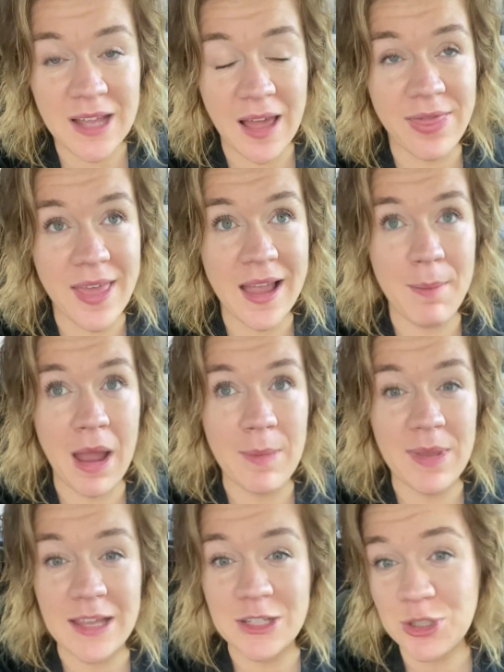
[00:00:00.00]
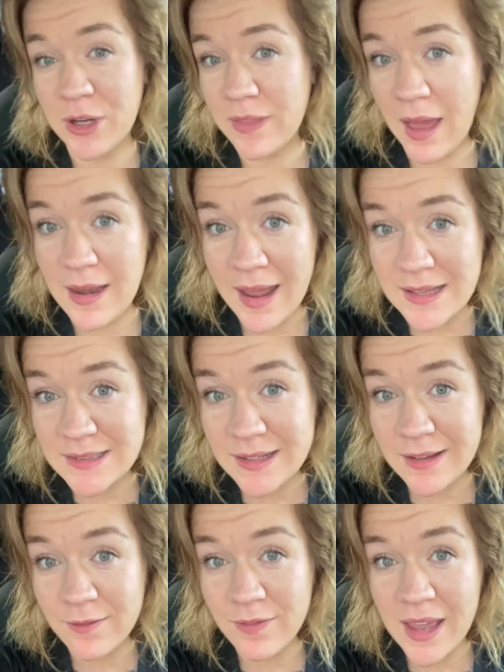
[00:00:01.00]
I think I might be entering that
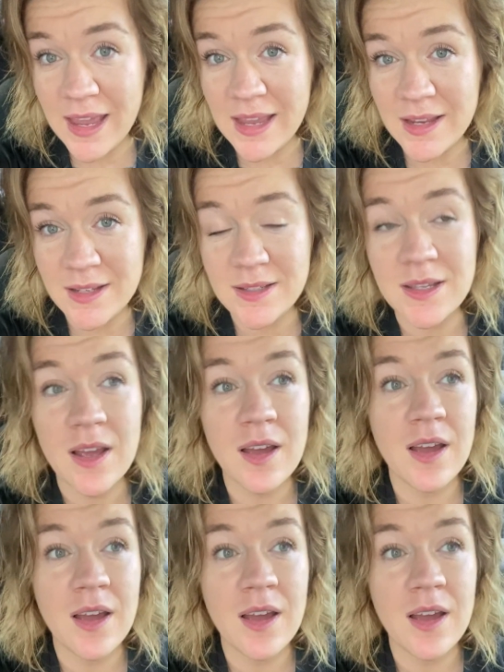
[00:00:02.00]
nesting phase.